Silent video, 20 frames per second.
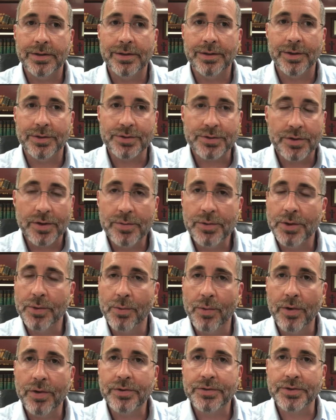attribute
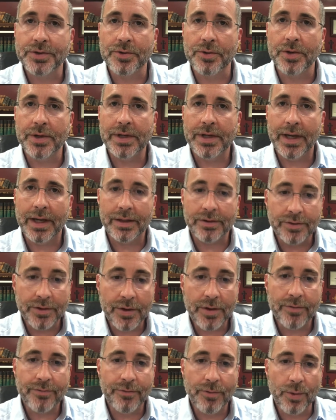worth to it, and
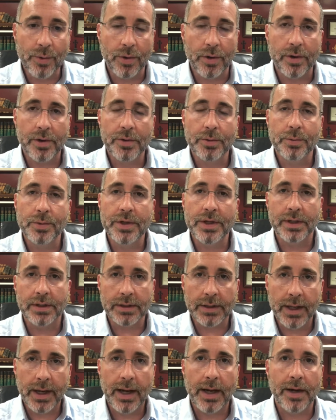therefore we
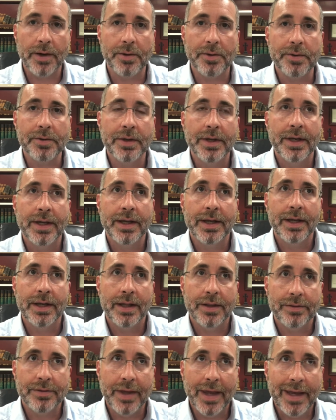allow
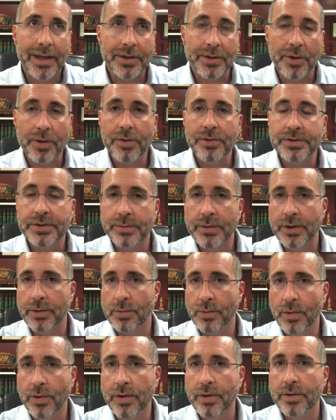that ultimate
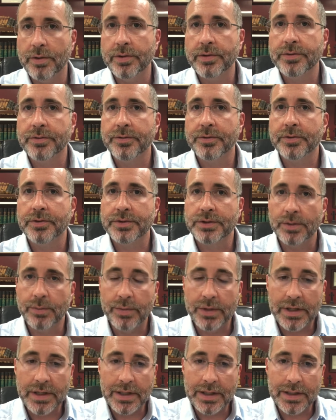worth to
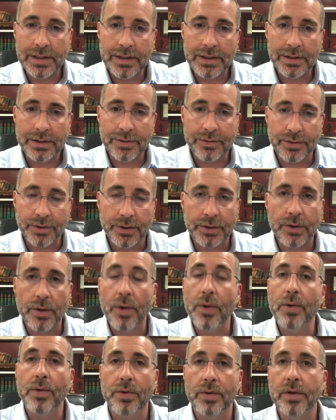be the
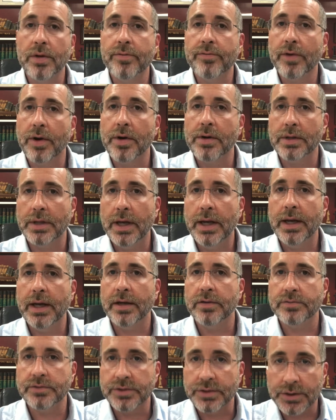goal of our
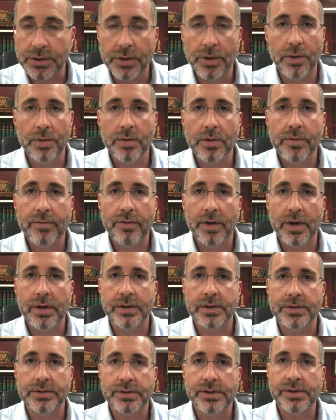lives, the goal of our
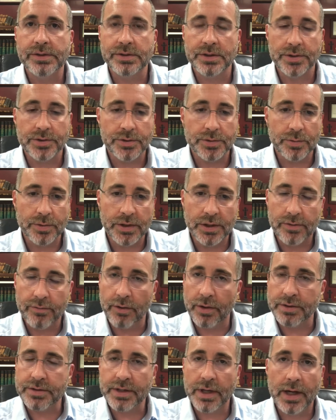existence. We give
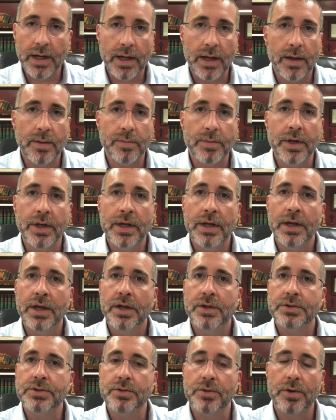our time
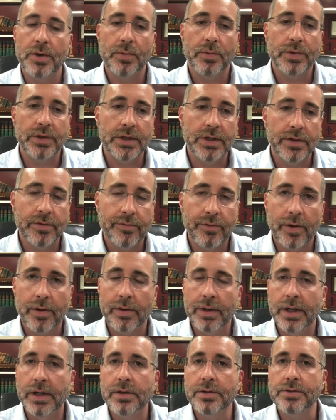to it. We give our
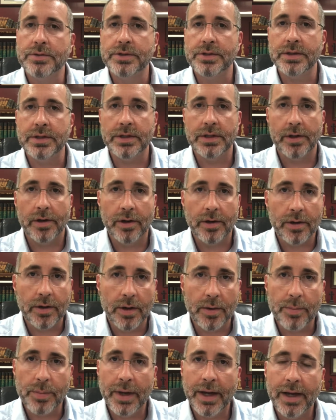energy,
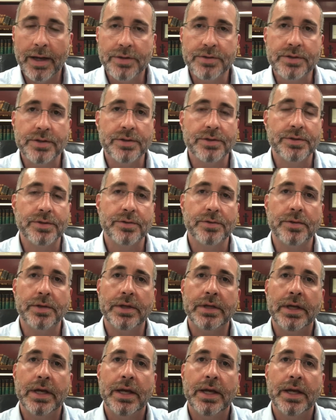our passion to it.